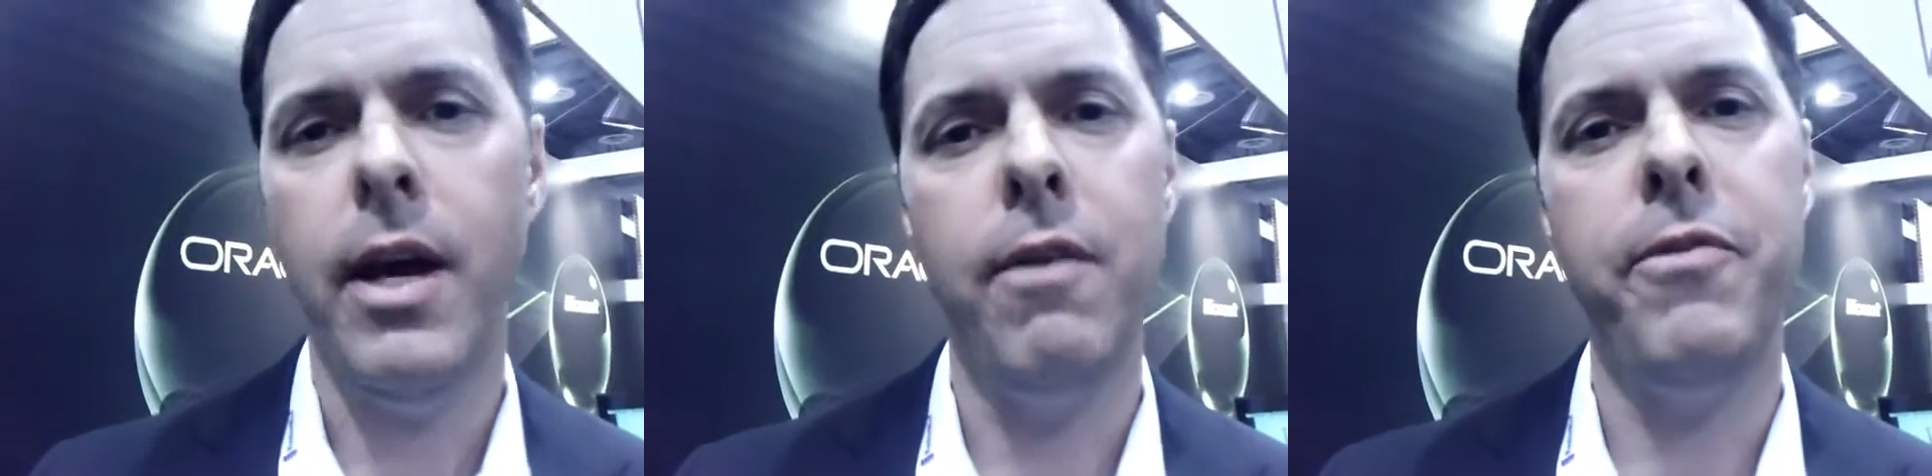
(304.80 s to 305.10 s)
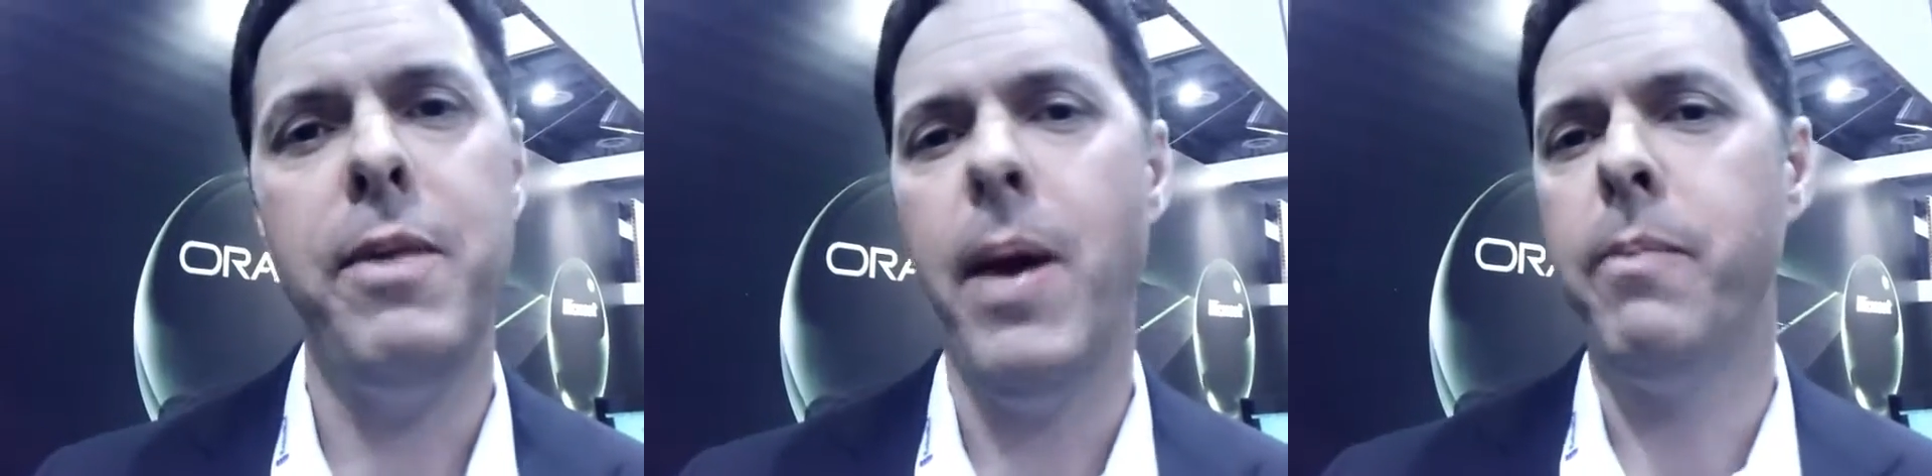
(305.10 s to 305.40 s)

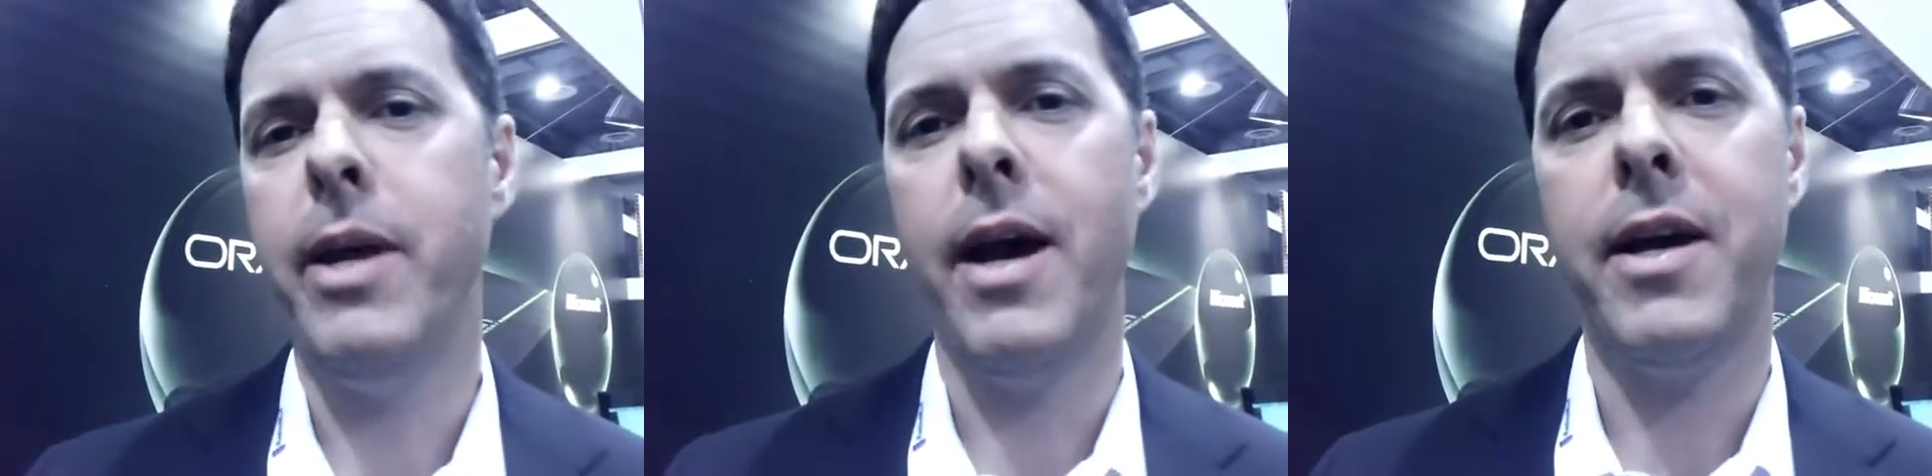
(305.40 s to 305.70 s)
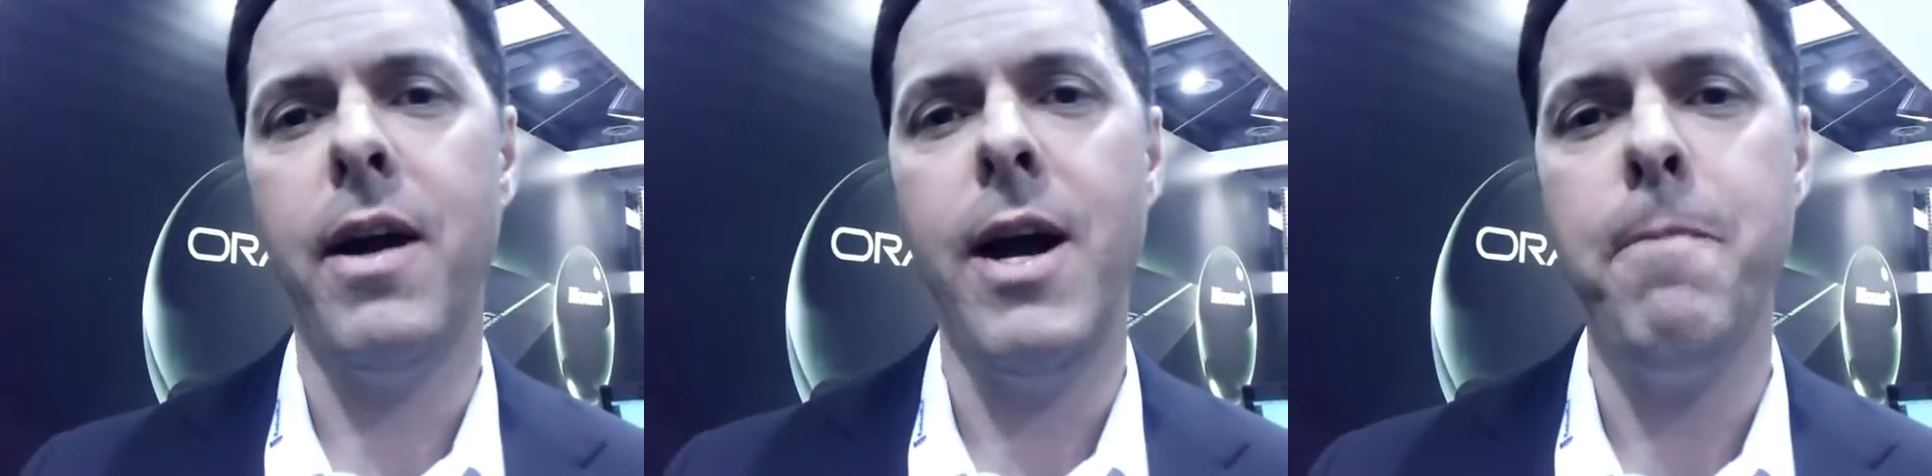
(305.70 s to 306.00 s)

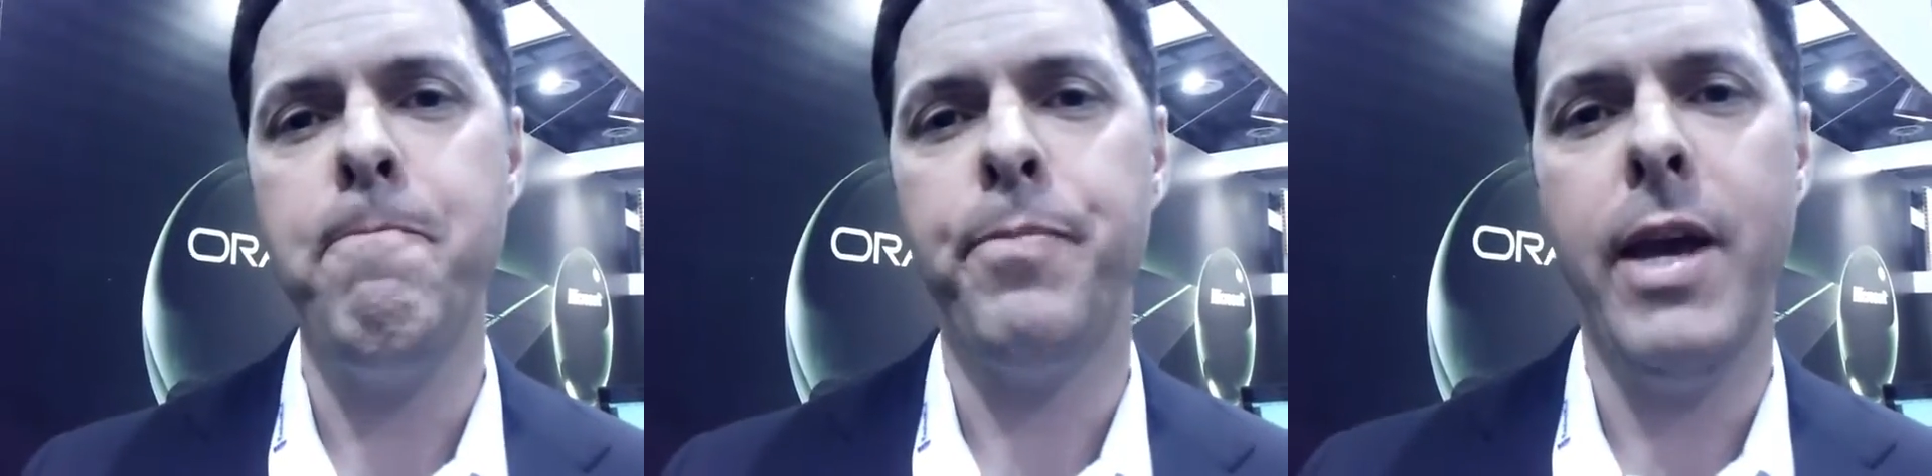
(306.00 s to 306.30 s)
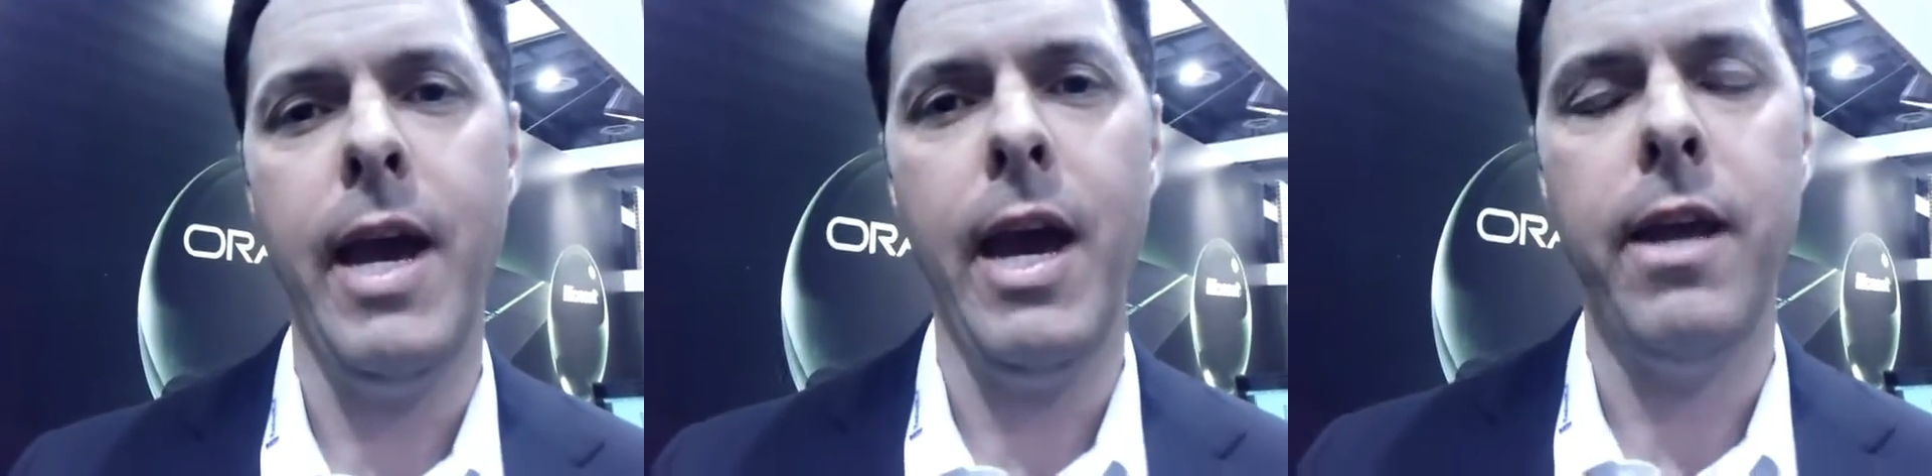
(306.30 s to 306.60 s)
vmem.com,
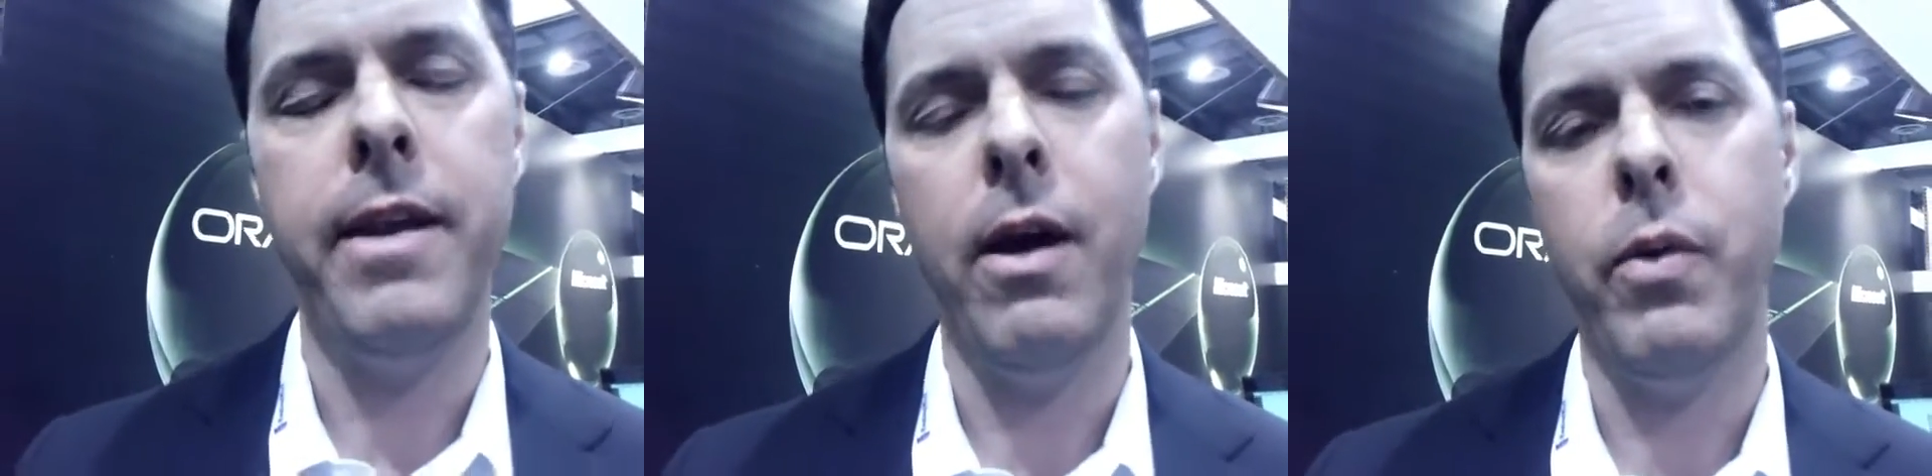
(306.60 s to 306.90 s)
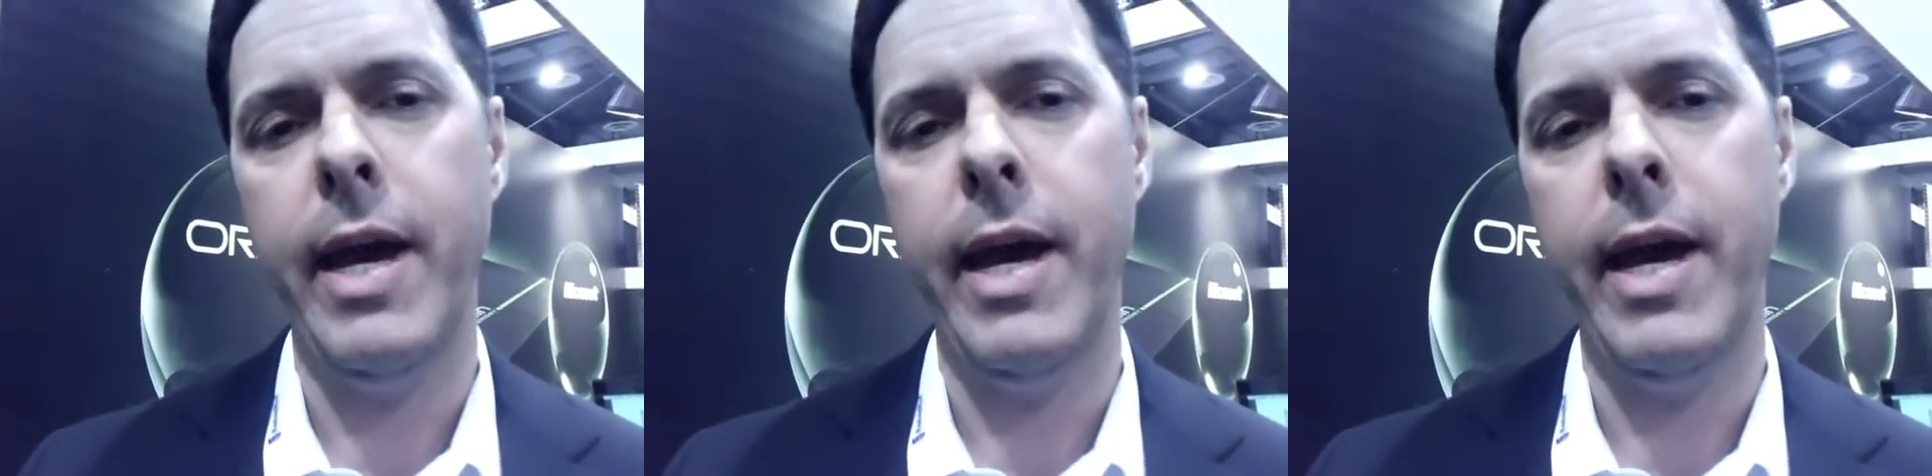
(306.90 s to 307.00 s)
and